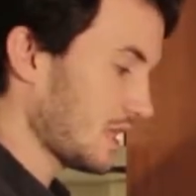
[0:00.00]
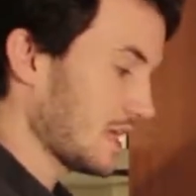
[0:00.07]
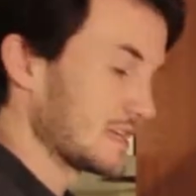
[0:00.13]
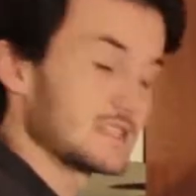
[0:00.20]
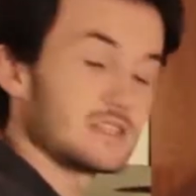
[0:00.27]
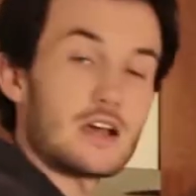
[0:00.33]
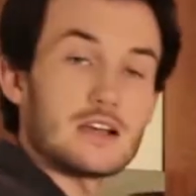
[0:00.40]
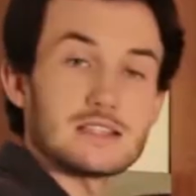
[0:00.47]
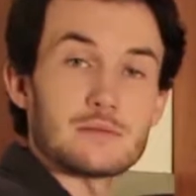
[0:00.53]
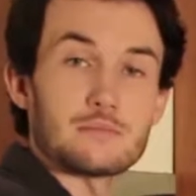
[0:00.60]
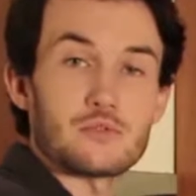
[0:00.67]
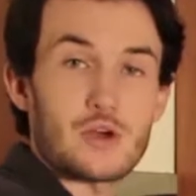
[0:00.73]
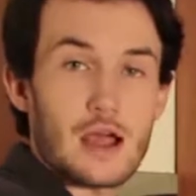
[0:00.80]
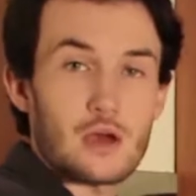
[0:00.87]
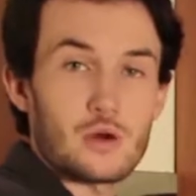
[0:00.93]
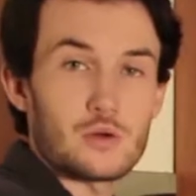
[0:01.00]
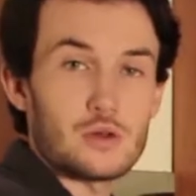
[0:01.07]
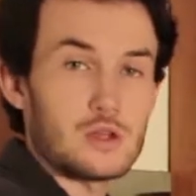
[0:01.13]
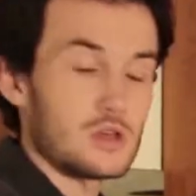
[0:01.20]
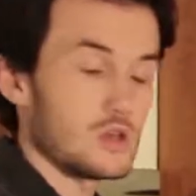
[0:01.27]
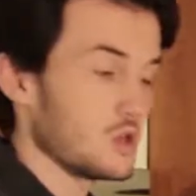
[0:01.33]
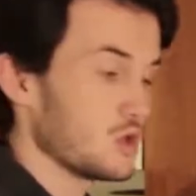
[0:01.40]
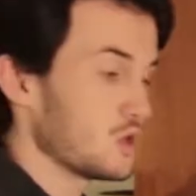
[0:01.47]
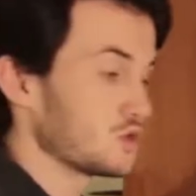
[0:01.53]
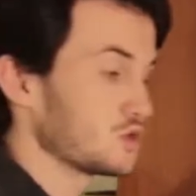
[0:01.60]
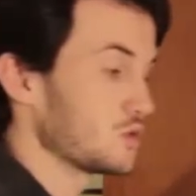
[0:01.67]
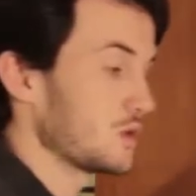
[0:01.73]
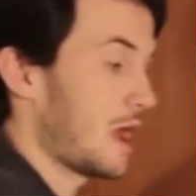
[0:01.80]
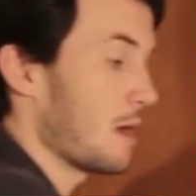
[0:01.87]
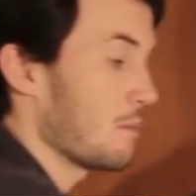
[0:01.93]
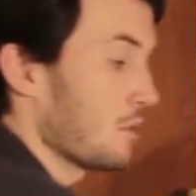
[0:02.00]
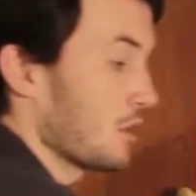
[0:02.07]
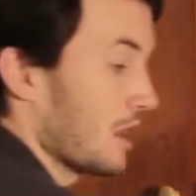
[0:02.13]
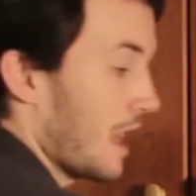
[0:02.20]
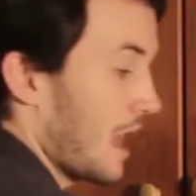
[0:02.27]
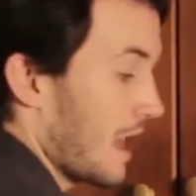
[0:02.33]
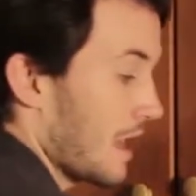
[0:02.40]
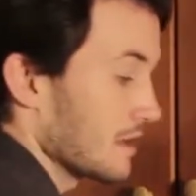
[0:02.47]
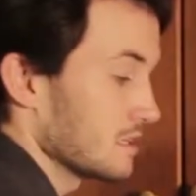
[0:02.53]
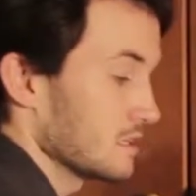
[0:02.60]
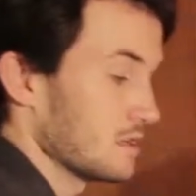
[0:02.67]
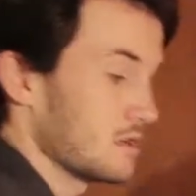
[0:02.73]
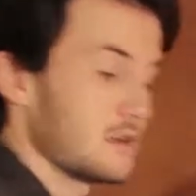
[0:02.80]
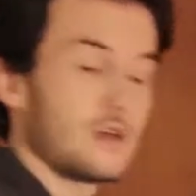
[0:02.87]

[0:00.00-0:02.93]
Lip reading: It's nice and brown. So now I'm going to add